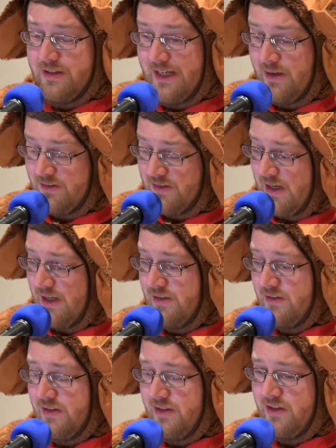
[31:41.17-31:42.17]
Downside,
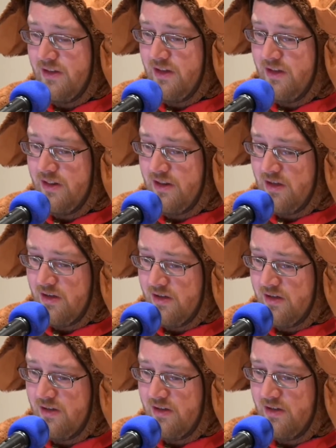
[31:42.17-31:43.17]

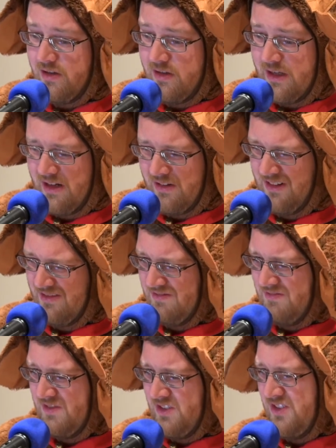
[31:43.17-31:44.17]
they're kind of
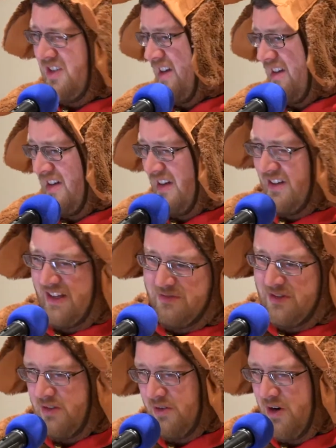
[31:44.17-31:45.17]
stuck and left
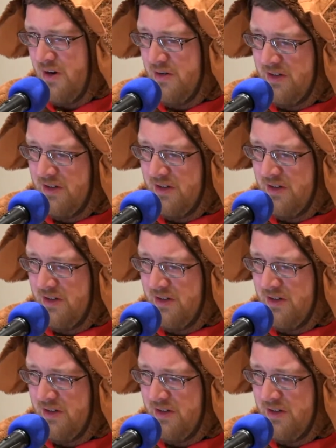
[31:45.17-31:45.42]
on their own,